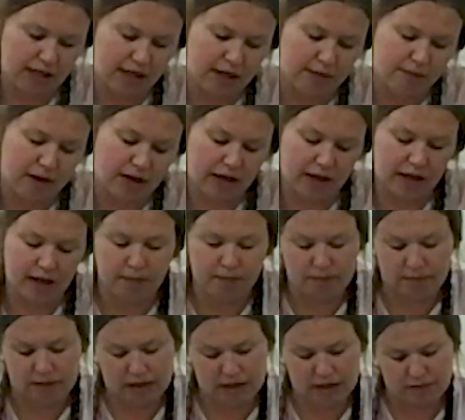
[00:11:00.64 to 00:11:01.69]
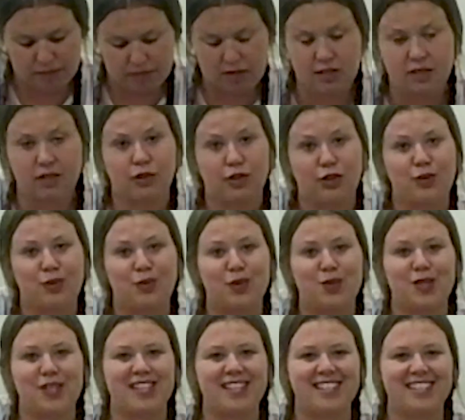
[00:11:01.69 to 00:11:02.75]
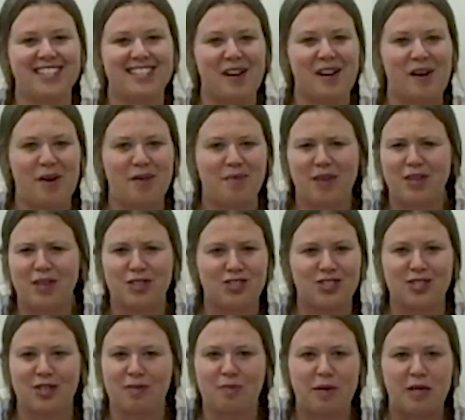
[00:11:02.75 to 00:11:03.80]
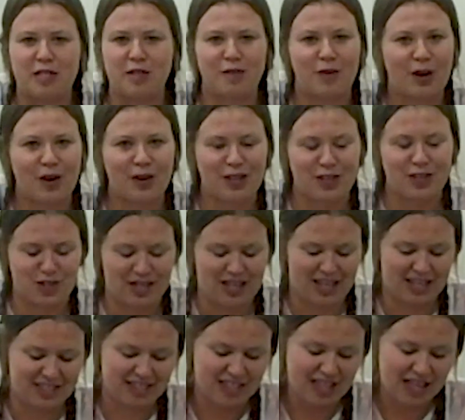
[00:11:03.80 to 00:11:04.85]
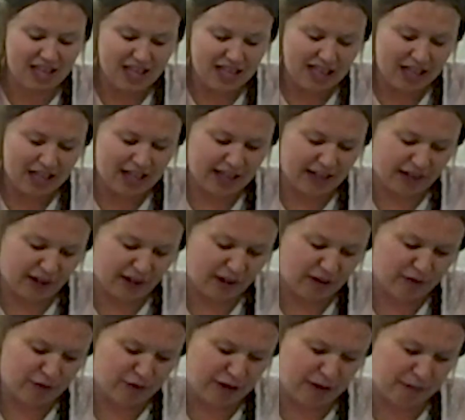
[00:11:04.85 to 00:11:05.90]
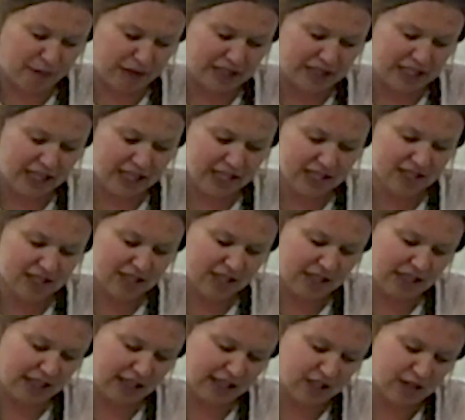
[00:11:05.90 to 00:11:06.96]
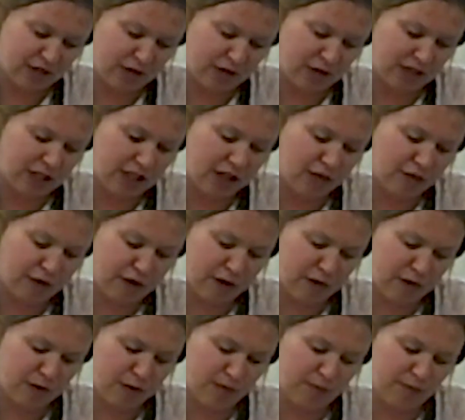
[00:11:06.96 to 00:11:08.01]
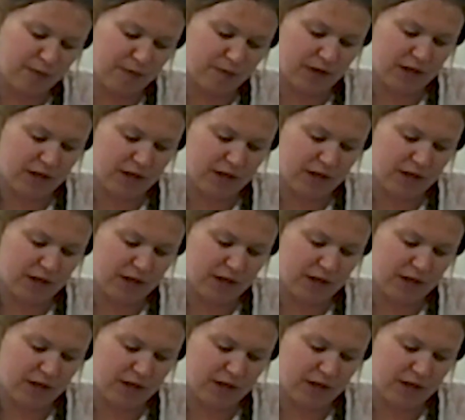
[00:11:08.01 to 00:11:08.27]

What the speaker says: that my mom still uses. It's just a piece of art that she has on our family desk next to the telephone.